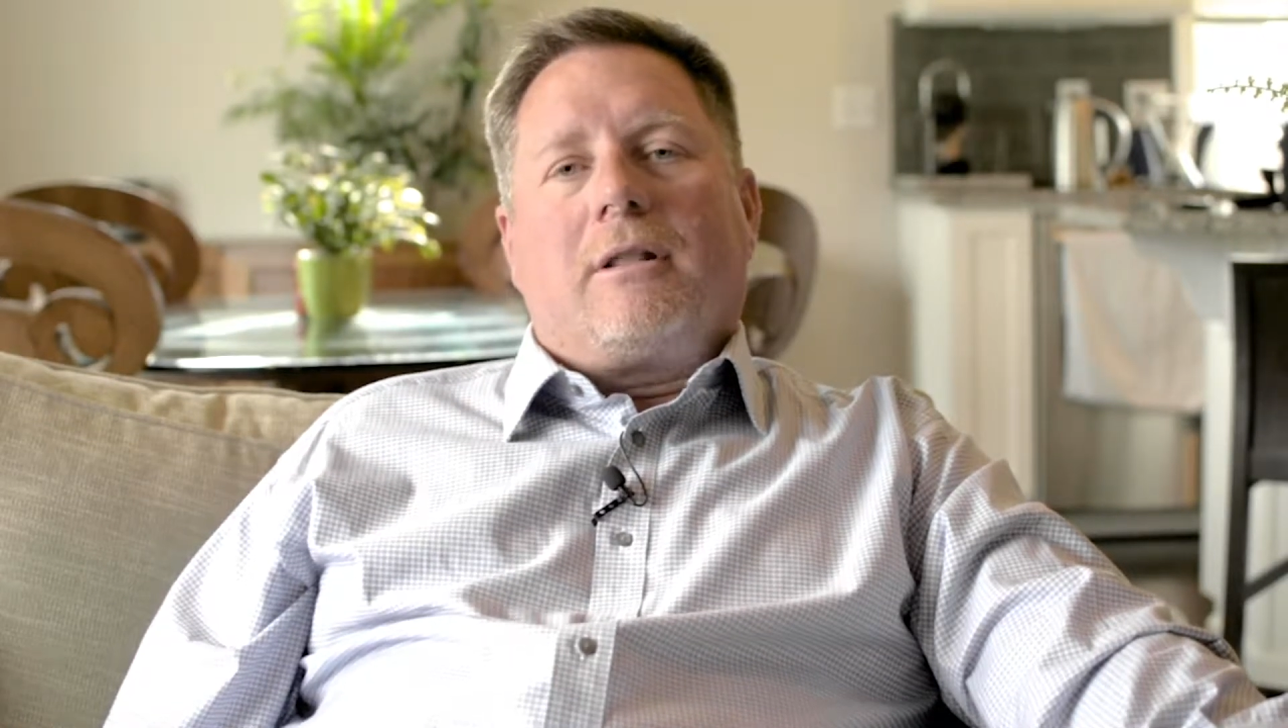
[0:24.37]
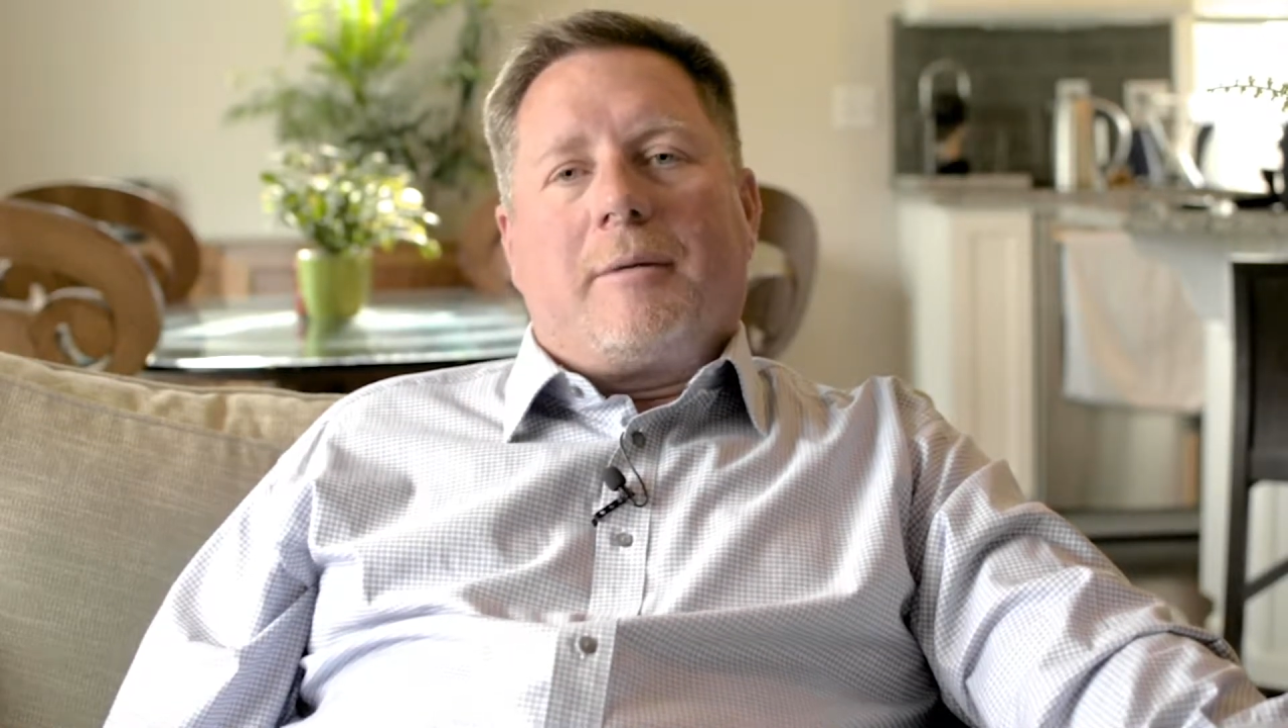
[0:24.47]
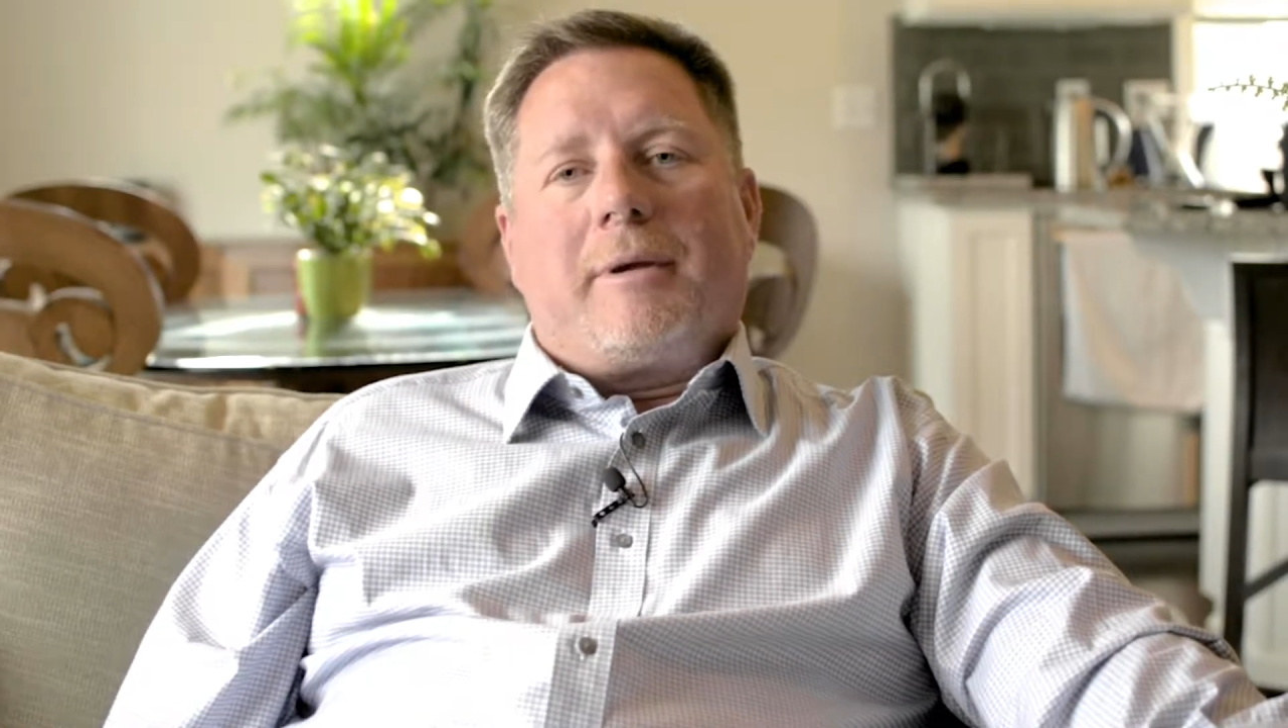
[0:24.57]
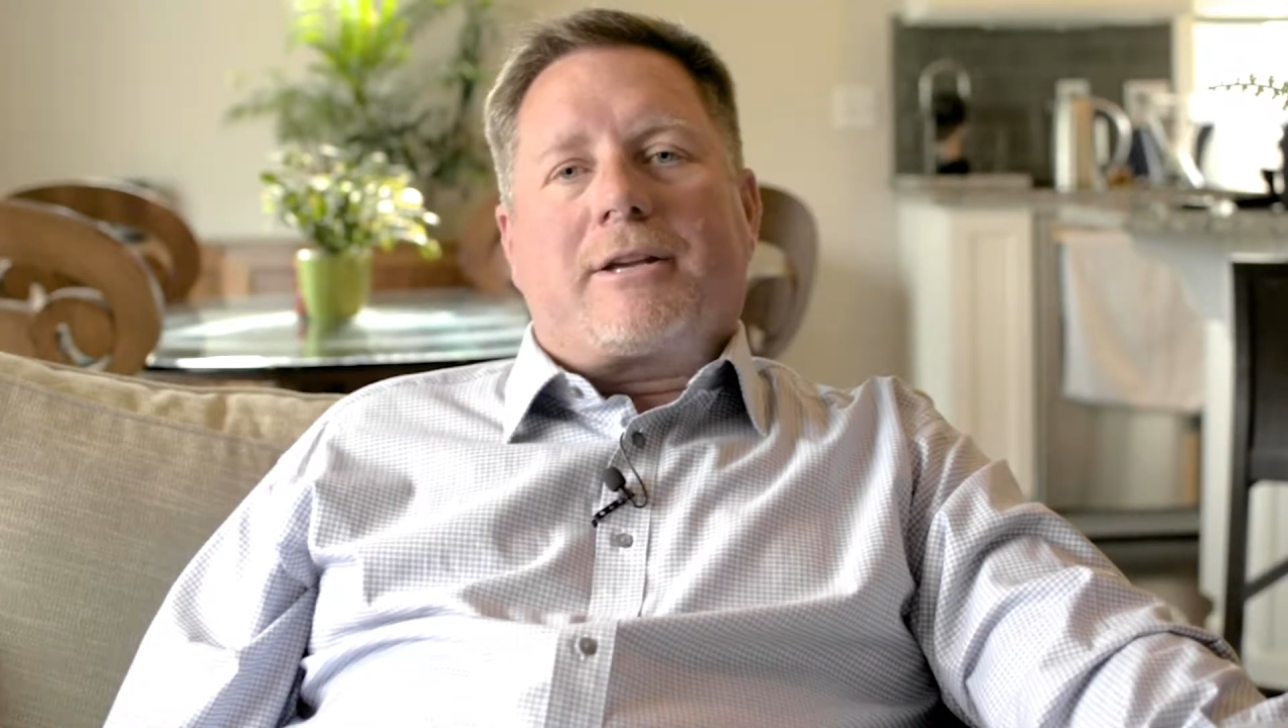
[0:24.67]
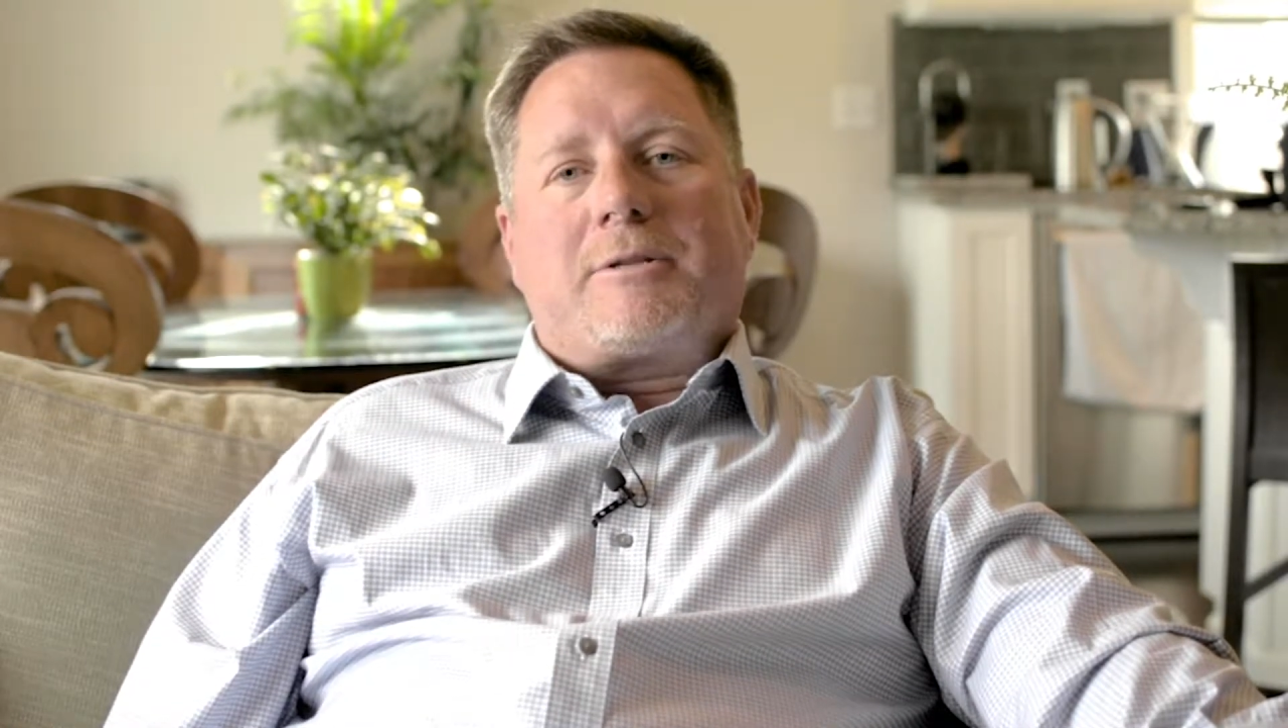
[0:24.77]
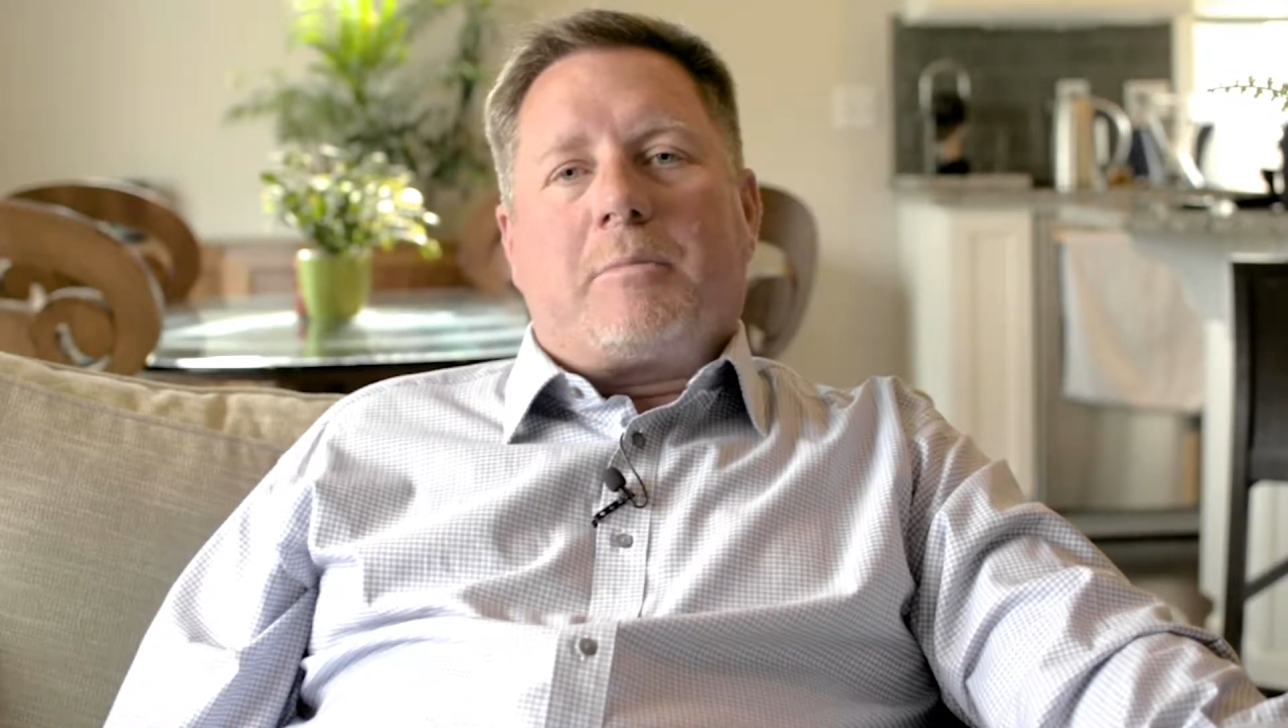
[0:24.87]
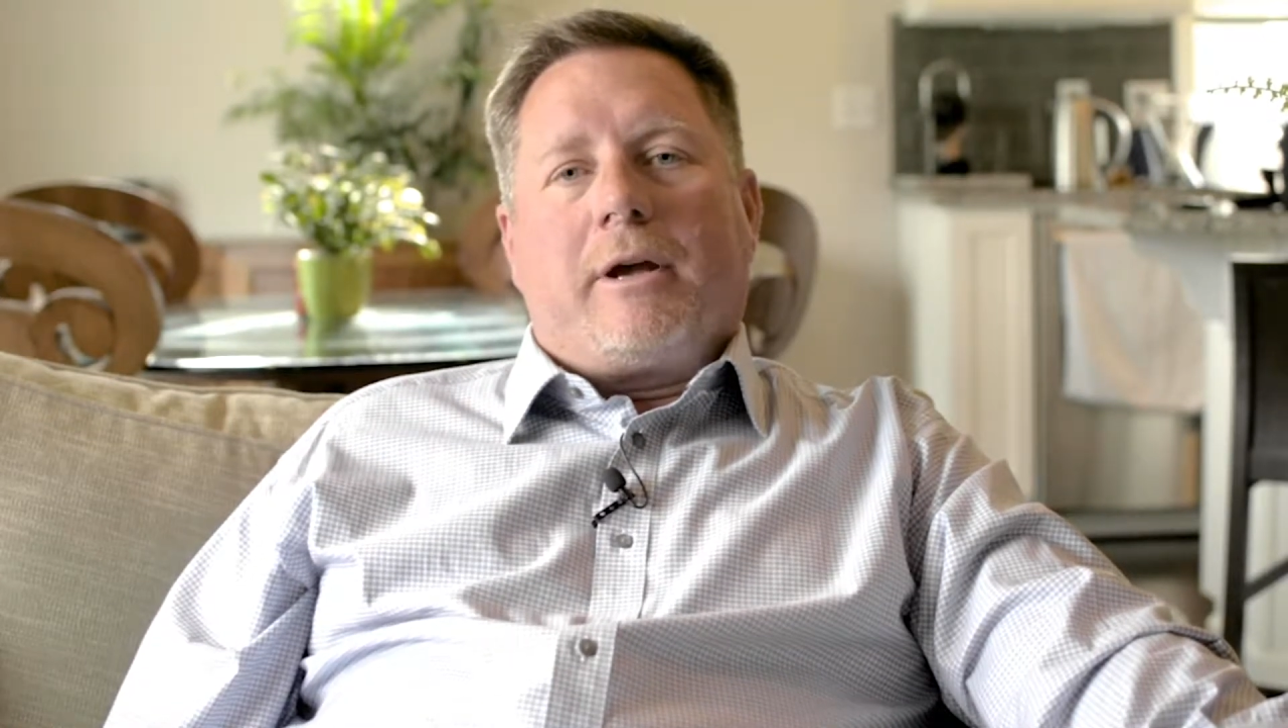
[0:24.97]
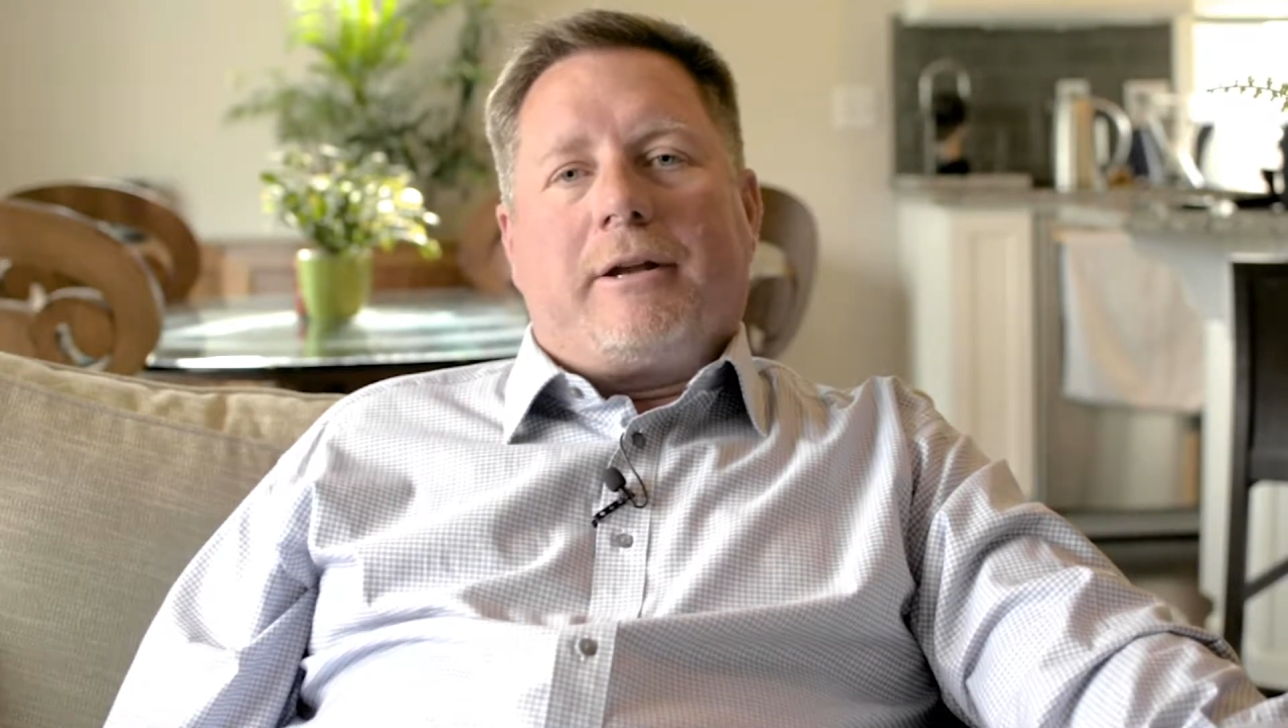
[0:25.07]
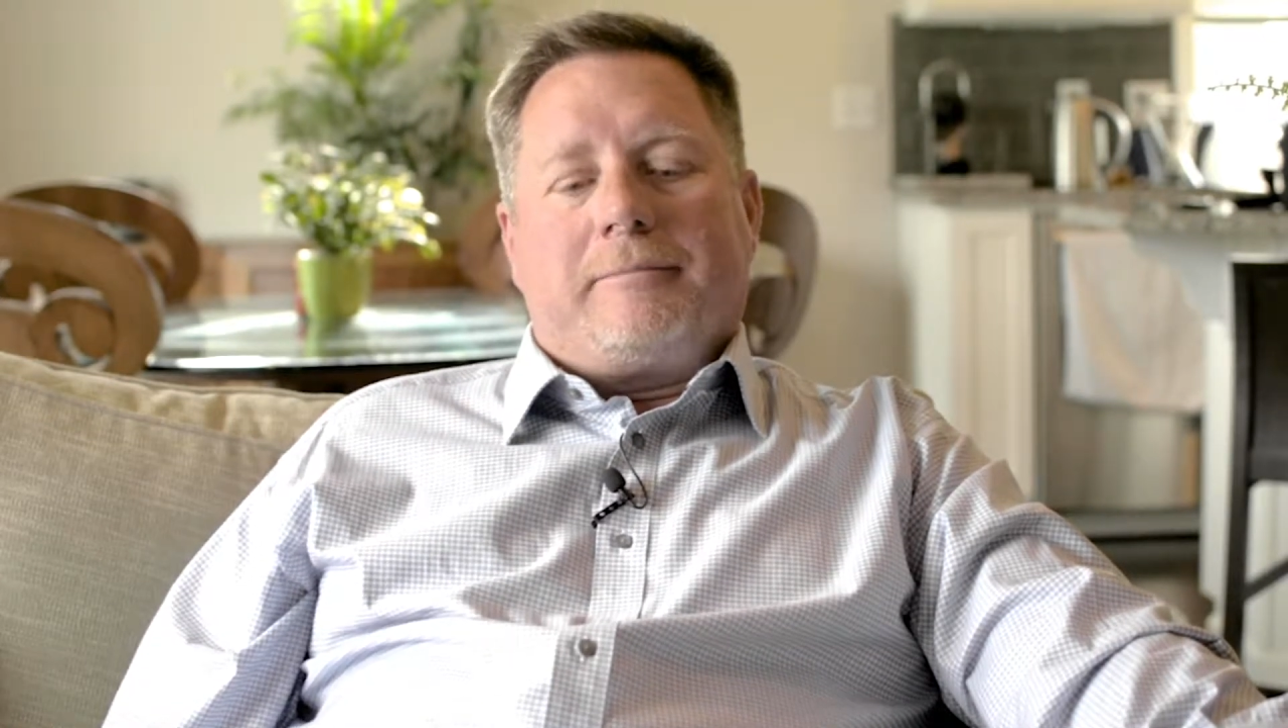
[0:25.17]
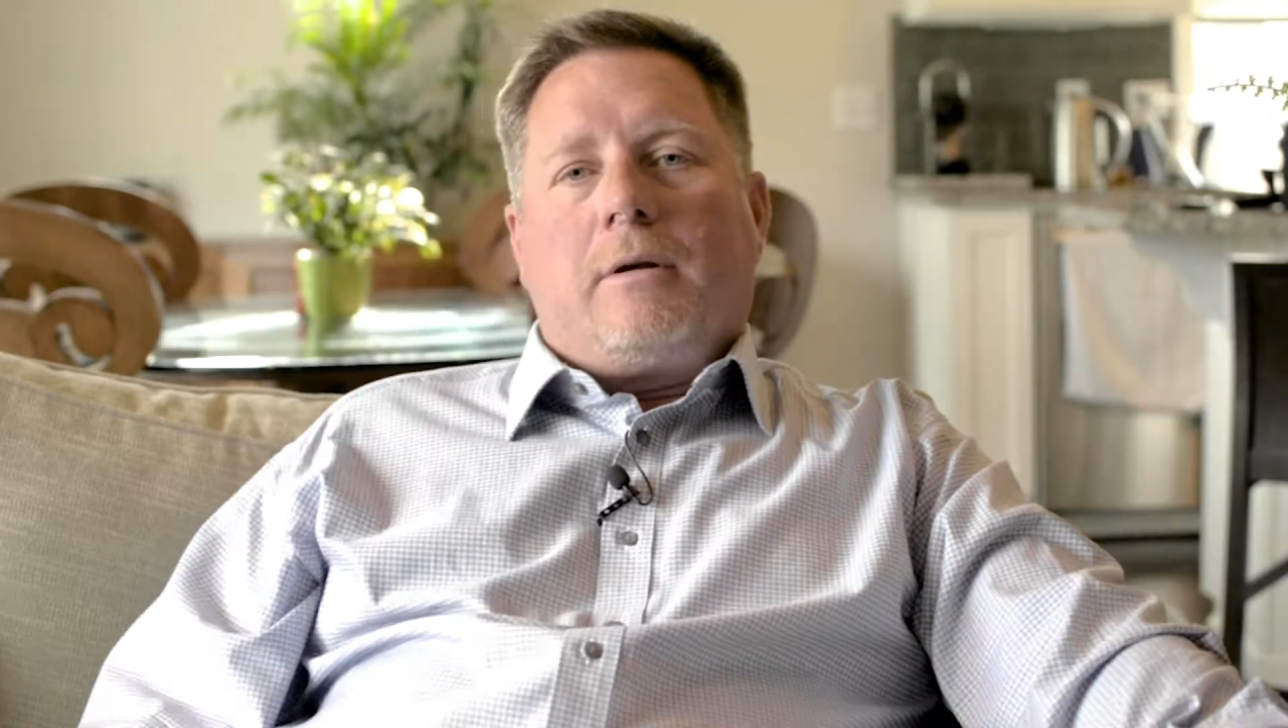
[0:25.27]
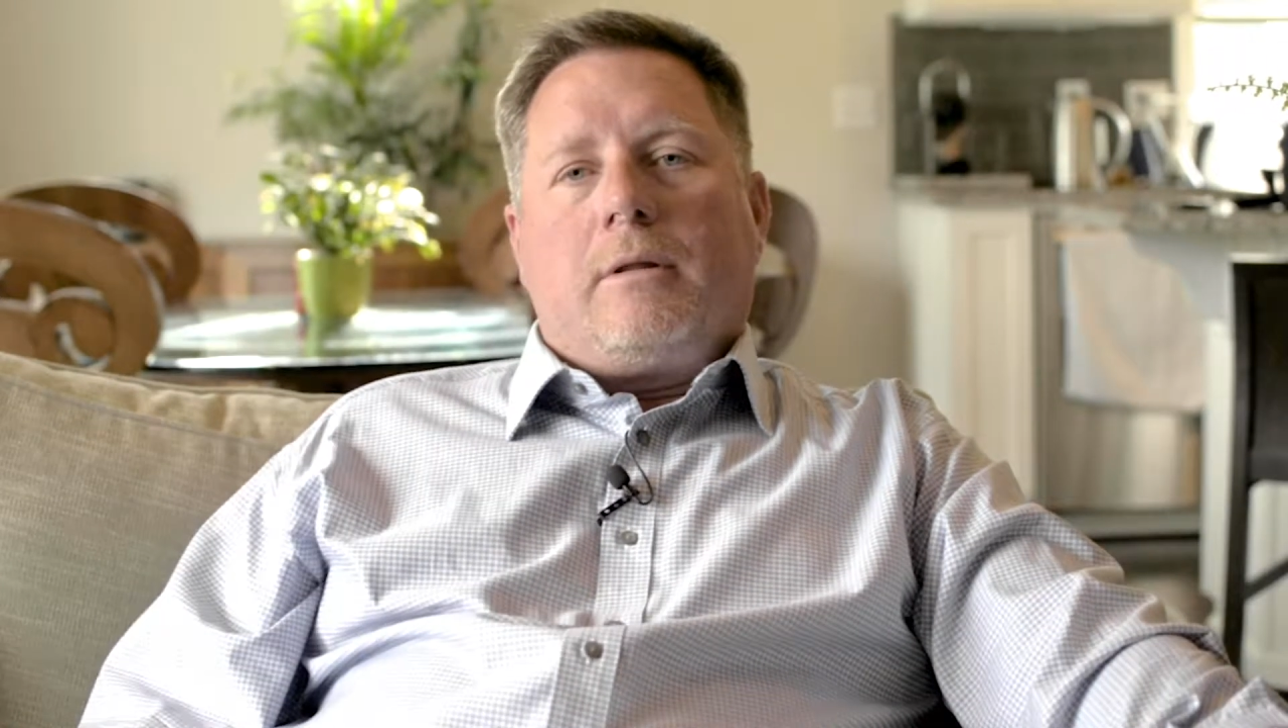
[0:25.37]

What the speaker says: Let me explain.